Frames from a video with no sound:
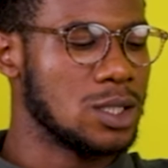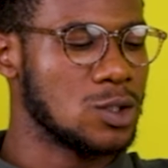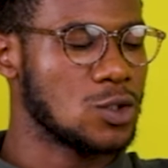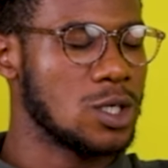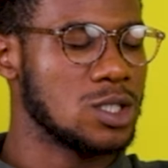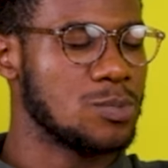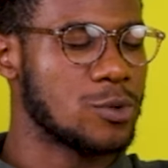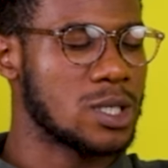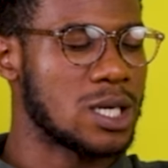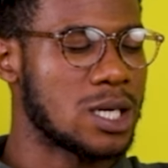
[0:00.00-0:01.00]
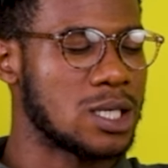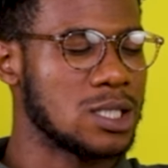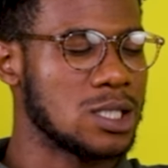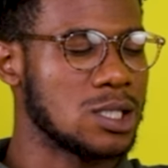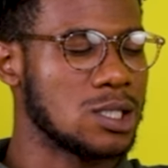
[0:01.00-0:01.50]
He saw his brother and
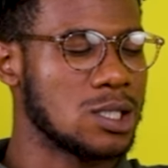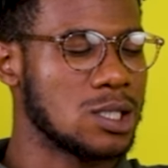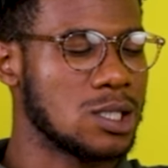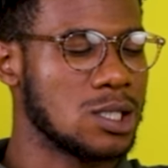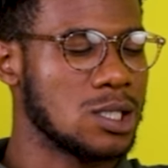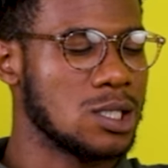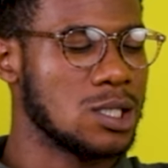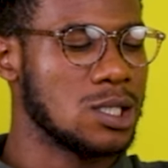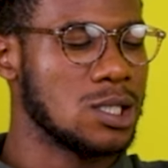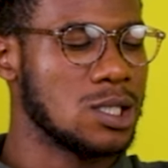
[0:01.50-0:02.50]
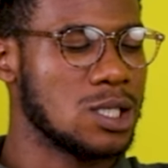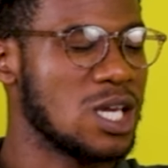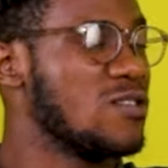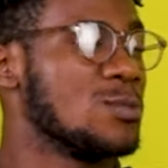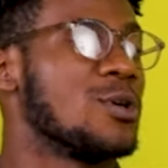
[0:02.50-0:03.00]
he
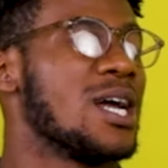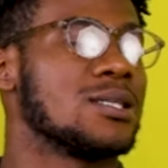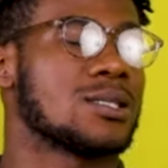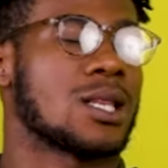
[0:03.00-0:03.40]
gave his brother a